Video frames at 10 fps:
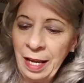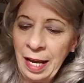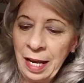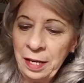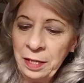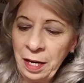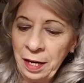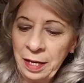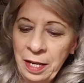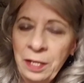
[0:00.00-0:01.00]
And
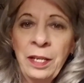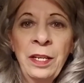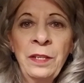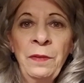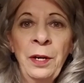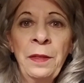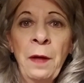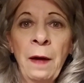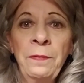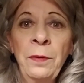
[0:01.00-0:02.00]
he's very
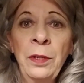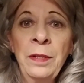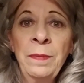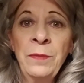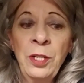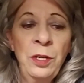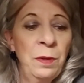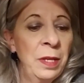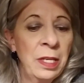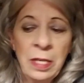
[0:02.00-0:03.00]
thoughtful to
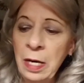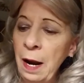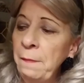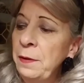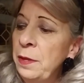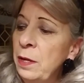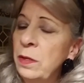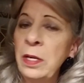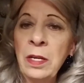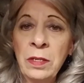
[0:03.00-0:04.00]
do this, and everything
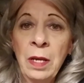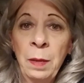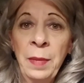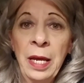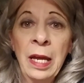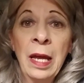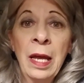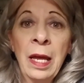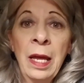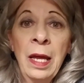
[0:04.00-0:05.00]
that he sent me
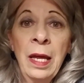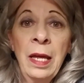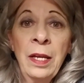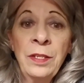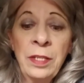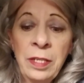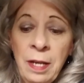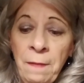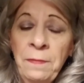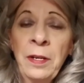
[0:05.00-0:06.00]
is
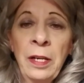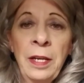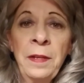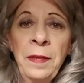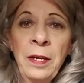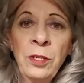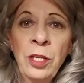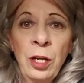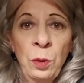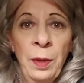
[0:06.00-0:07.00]
definitely things
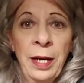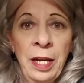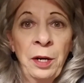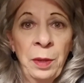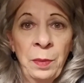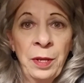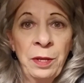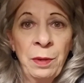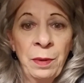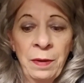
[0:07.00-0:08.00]
that you want to carry
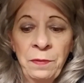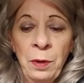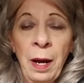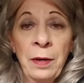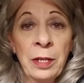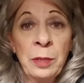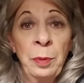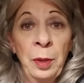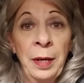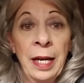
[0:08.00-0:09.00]
with you if you're out
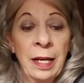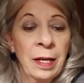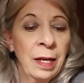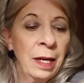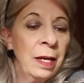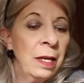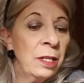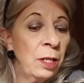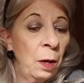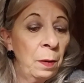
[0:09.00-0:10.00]
exploring.
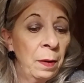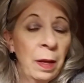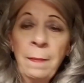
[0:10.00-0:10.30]
So